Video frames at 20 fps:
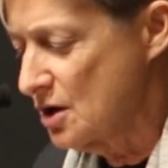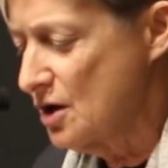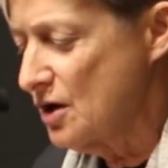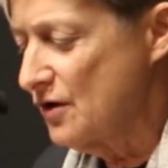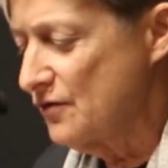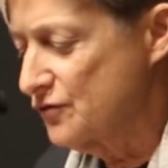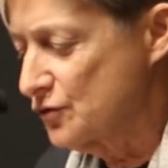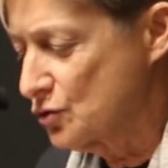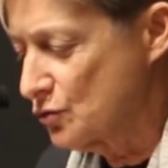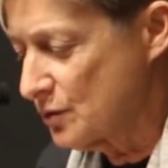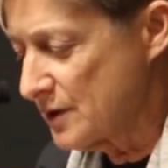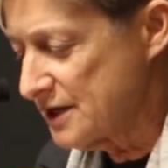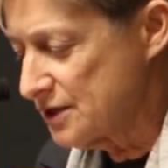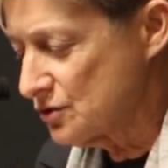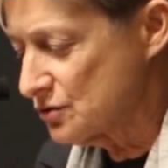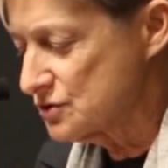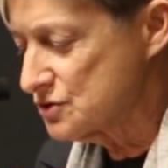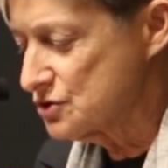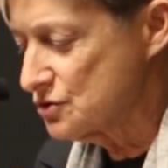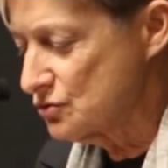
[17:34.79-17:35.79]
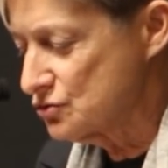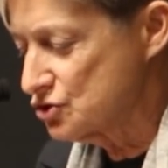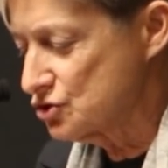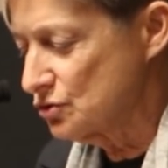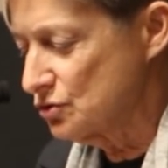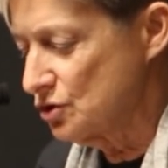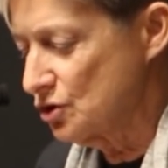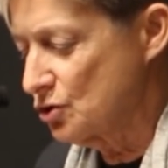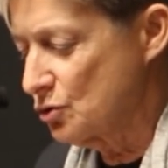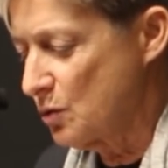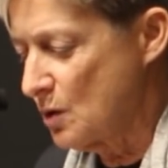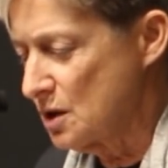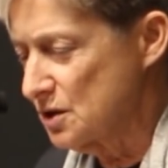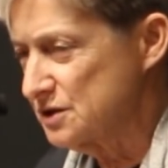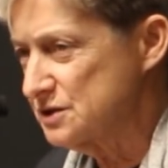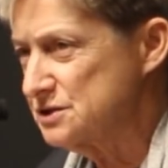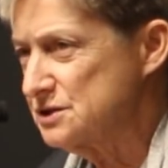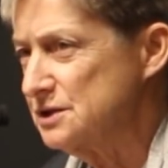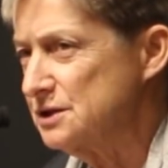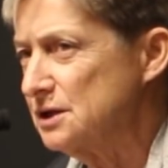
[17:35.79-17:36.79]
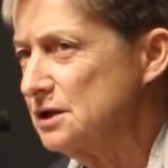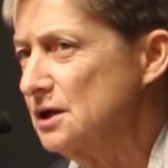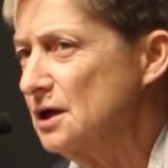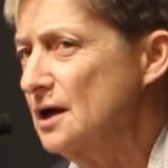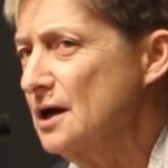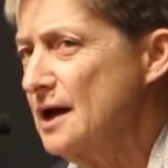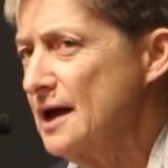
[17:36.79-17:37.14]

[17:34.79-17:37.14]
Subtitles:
of greater social equality